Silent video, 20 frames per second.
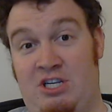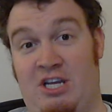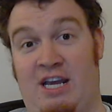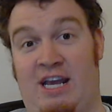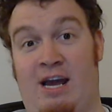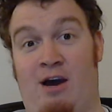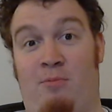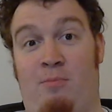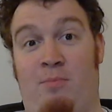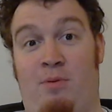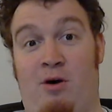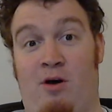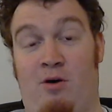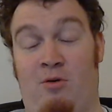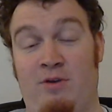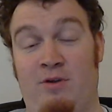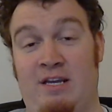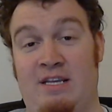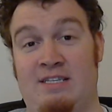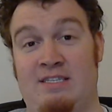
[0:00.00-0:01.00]
check out
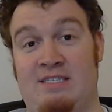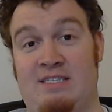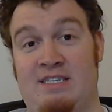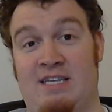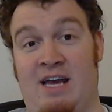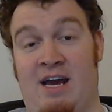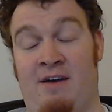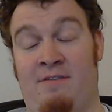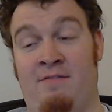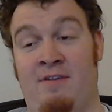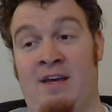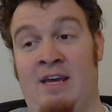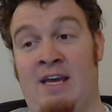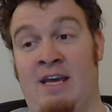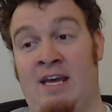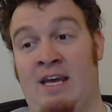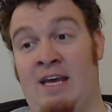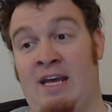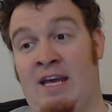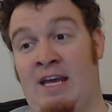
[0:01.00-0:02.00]
Paul Wheaton's stuff
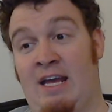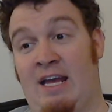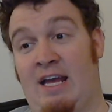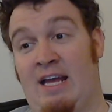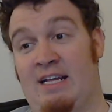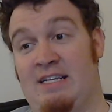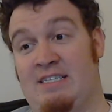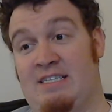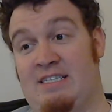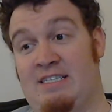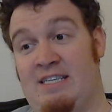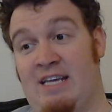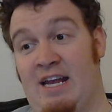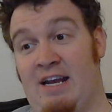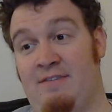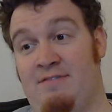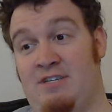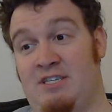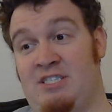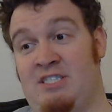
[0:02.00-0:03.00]

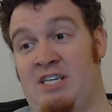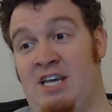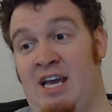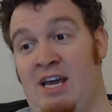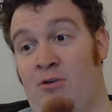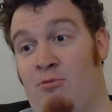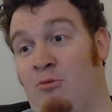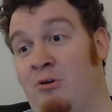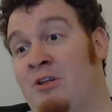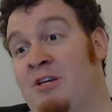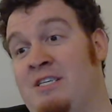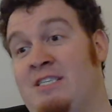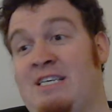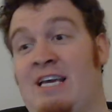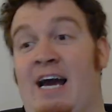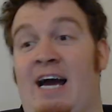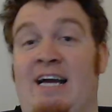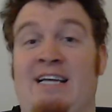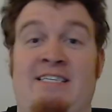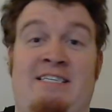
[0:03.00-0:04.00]
instead of just saying, well, this
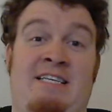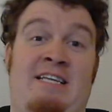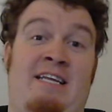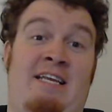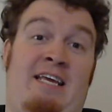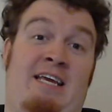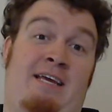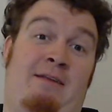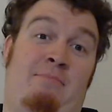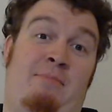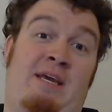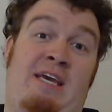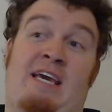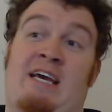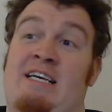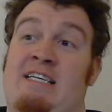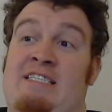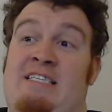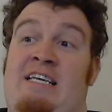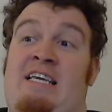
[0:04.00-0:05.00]
guy's an idiot
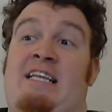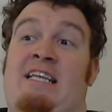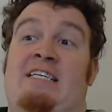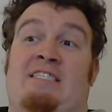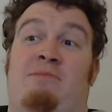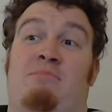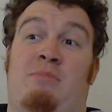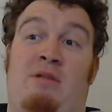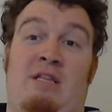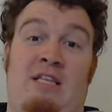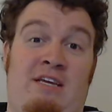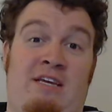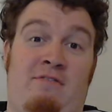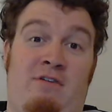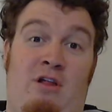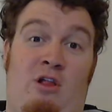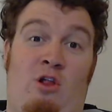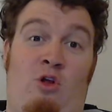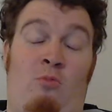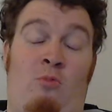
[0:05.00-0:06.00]
because he doesn't believe
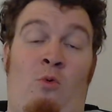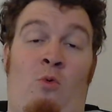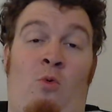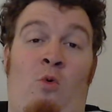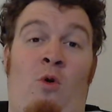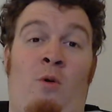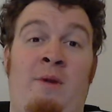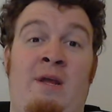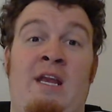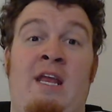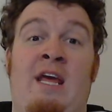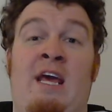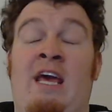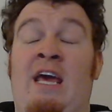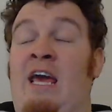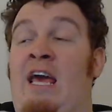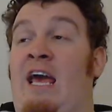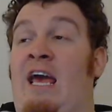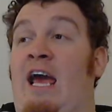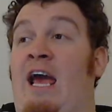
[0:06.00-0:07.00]
in global warming.
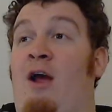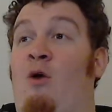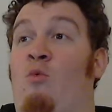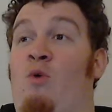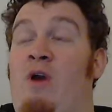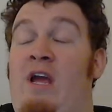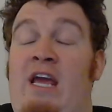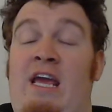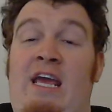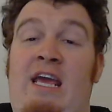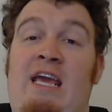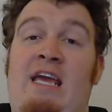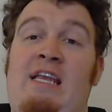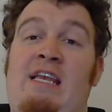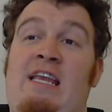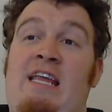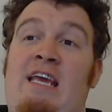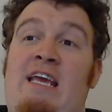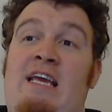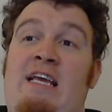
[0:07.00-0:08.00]
And we
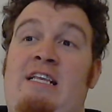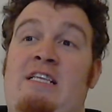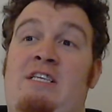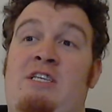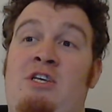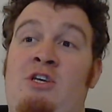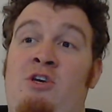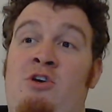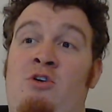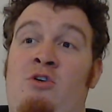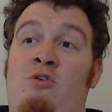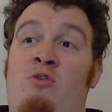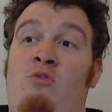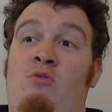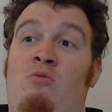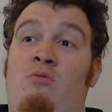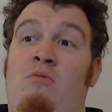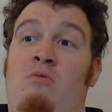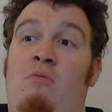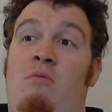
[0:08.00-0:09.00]
need
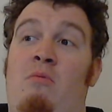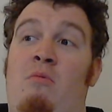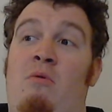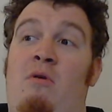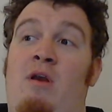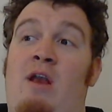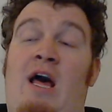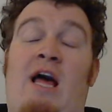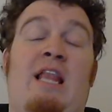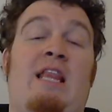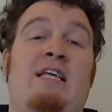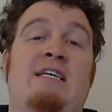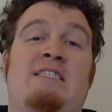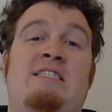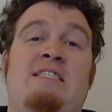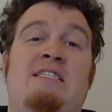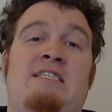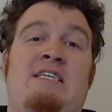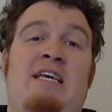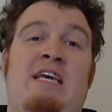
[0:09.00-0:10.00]
to not
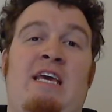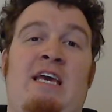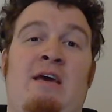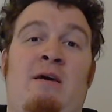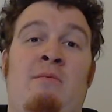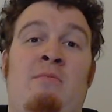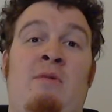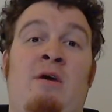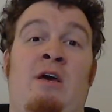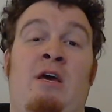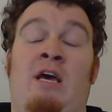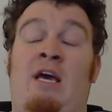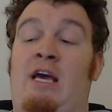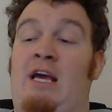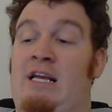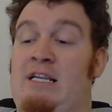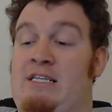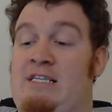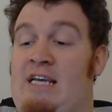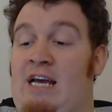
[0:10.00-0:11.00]
listen to him
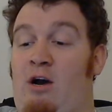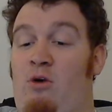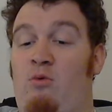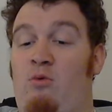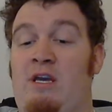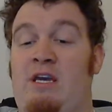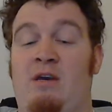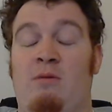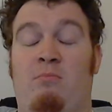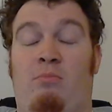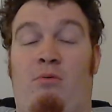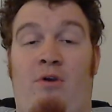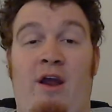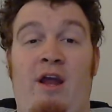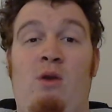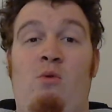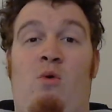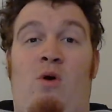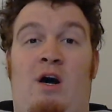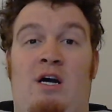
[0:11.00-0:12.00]
until we can
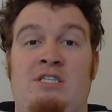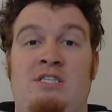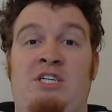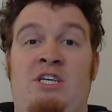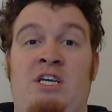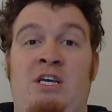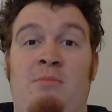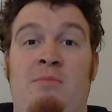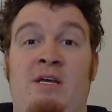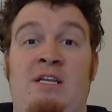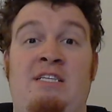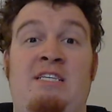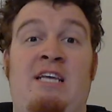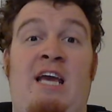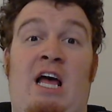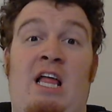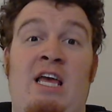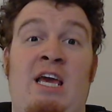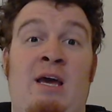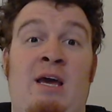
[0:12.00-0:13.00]
brainwash him and
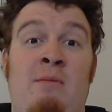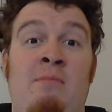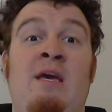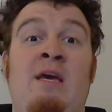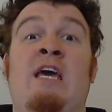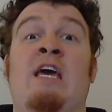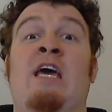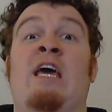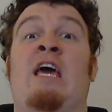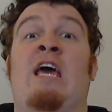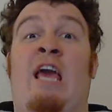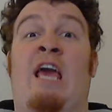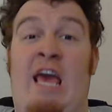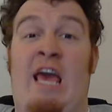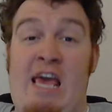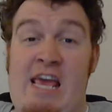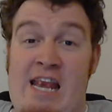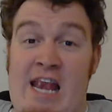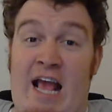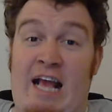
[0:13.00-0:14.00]
tell him
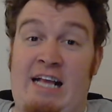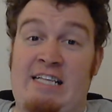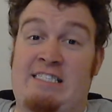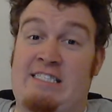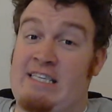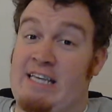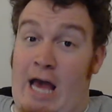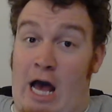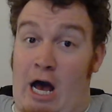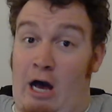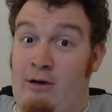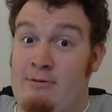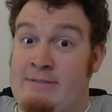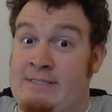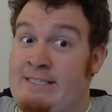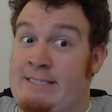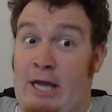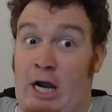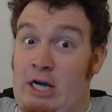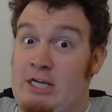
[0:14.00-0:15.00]
he needs to go
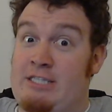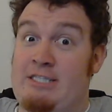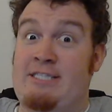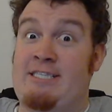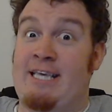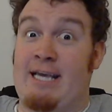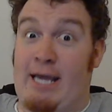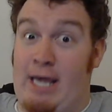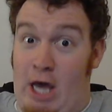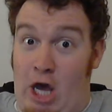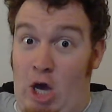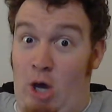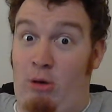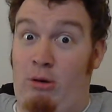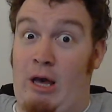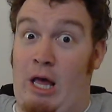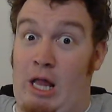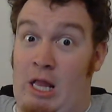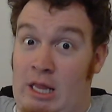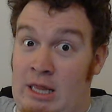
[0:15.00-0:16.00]
search the
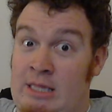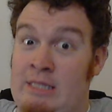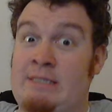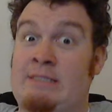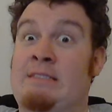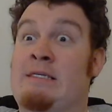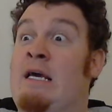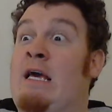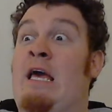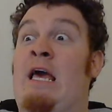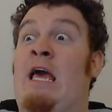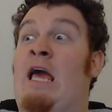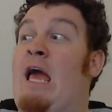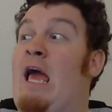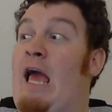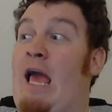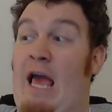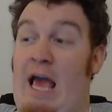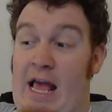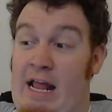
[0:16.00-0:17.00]
Google
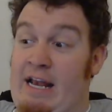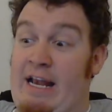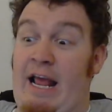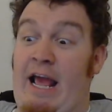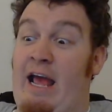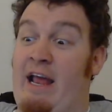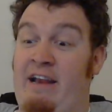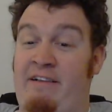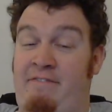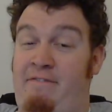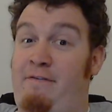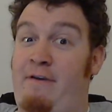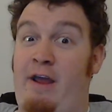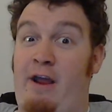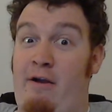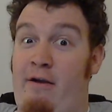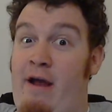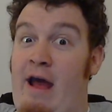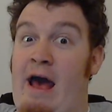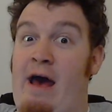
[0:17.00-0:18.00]
and and
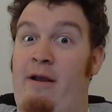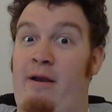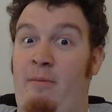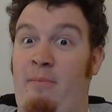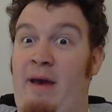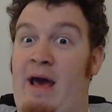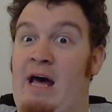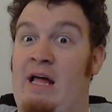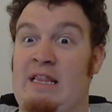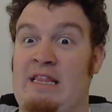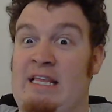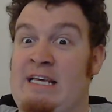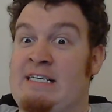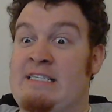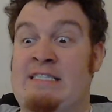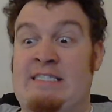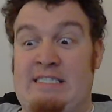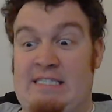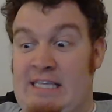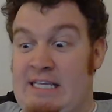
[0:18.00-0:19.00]
figure out about
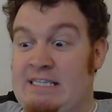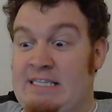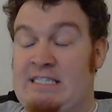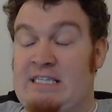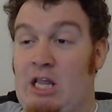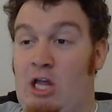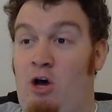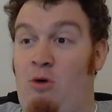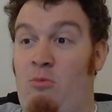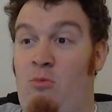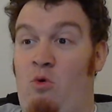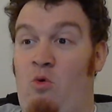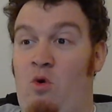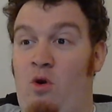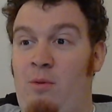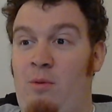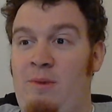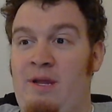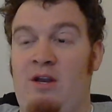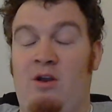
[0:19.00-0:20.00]
this this global
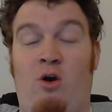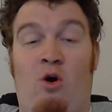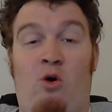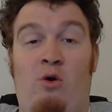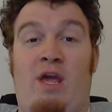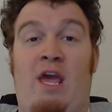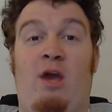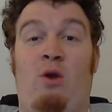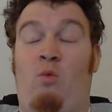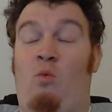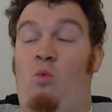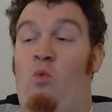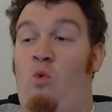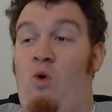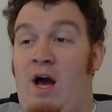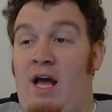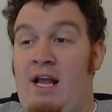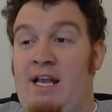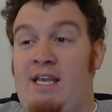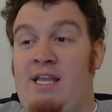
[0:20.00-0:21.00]
warming. Okay,
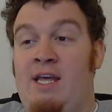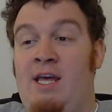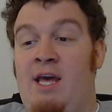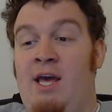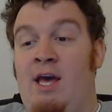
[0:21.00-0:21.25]
what